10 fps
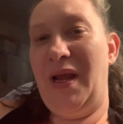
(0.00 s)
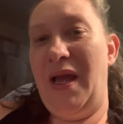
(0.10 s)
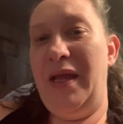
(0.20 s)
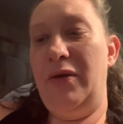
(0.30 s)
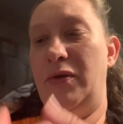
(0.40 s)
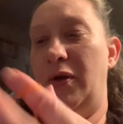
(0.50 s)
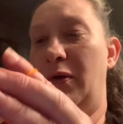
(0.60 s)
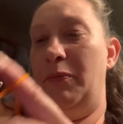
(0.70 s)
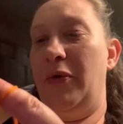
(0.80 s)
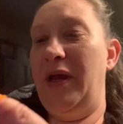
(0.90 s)
Hey YouTube,
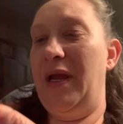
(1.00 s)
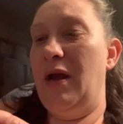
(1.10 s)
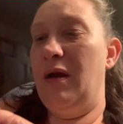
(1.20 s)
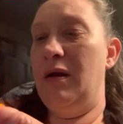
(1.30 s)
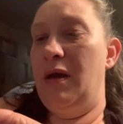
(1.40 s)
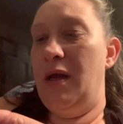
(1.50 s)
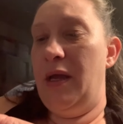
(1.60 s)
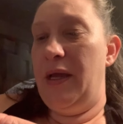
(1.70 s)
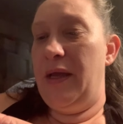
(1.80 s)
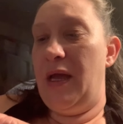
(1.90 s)
Bree here.
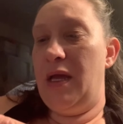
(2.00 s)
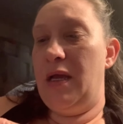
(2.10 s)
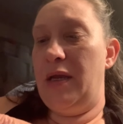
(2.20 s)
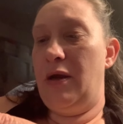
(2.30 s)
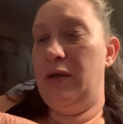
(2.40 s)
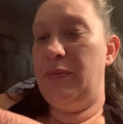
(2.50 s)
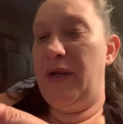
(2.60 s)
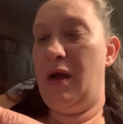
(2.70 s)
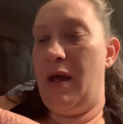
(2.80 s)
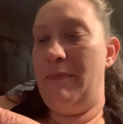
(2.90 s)
Yeah, I know it's been
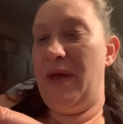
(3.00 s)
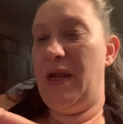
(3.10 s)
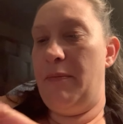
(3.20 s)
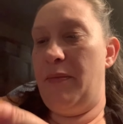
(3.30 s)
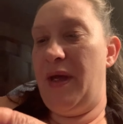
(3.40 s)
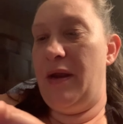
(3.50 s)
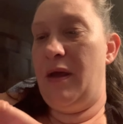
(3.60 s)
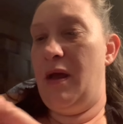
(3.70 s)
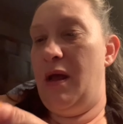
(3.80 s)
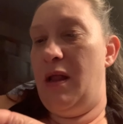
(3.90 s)
a hot minute, but
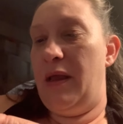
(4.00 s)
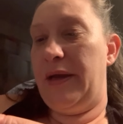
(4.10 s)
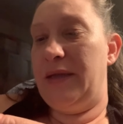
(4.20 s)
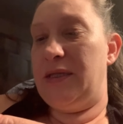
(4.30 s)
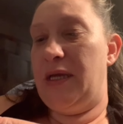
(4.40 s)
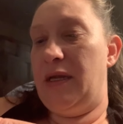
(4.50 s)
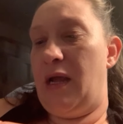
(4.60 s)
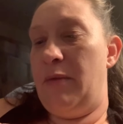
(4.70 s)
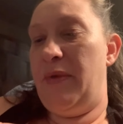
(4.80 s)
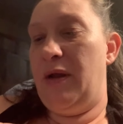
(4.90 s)
like I said,
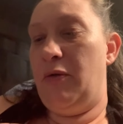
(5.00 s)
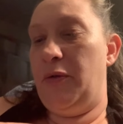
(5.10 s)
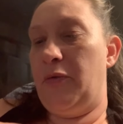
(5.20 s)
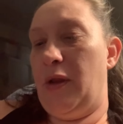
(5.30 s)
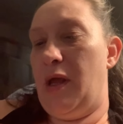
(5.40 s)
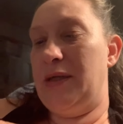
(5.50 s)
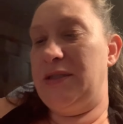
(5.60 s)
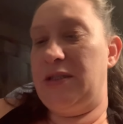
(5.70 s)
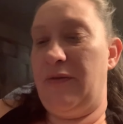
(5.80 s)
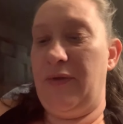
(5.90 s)
I've been going through a lot of
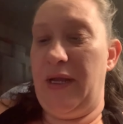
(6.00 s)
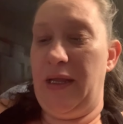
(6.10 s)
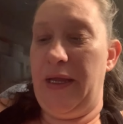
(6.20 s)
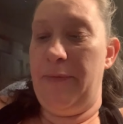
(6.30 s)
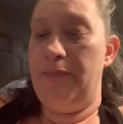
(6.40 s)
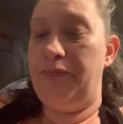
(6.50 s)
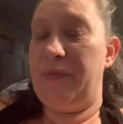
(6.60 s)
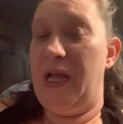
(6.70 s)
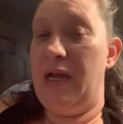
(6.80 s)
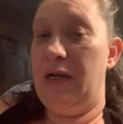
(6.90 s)
stuff lately.
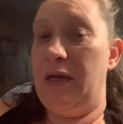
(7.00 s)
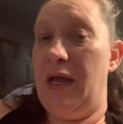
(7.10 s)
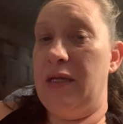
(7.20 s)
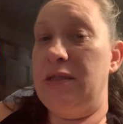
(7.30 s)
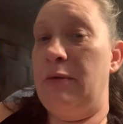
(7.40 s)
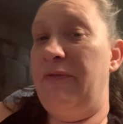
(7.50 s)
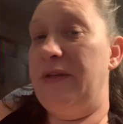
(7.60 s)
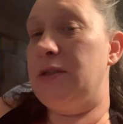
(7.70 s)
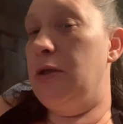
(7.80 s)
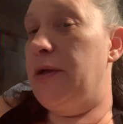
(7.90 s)
And yeah, some of
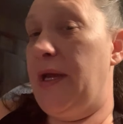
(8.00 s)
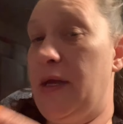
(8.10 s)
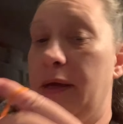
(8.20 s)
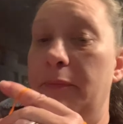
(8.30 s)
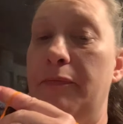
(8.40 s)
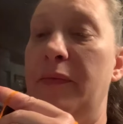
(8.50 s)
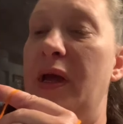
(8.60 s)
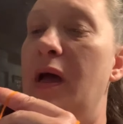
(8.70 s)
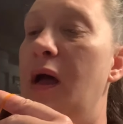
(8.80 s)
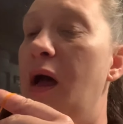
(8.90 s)
it's looking up.
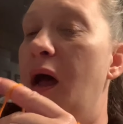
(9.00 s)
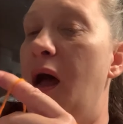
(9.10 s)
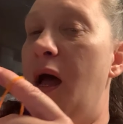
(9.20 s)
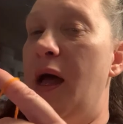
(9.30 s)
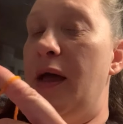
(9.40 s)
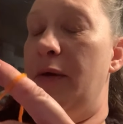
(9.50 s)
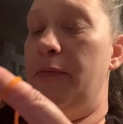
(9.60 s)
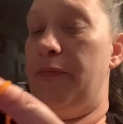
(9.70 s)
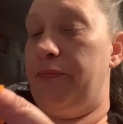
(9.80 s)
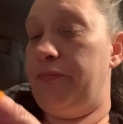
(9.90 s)

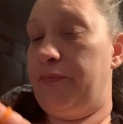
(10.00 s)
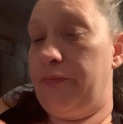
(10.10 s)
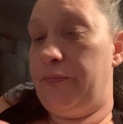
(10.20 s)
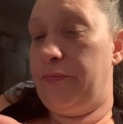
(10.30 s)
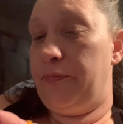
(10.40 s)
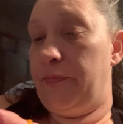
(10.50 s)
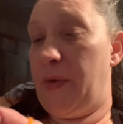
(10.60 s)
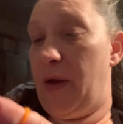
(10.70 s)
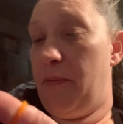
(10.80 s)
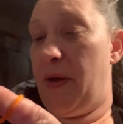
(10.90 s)
Um,
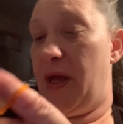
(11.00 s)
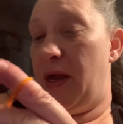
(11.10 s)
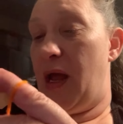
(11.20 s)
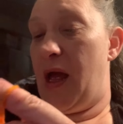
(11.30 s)
but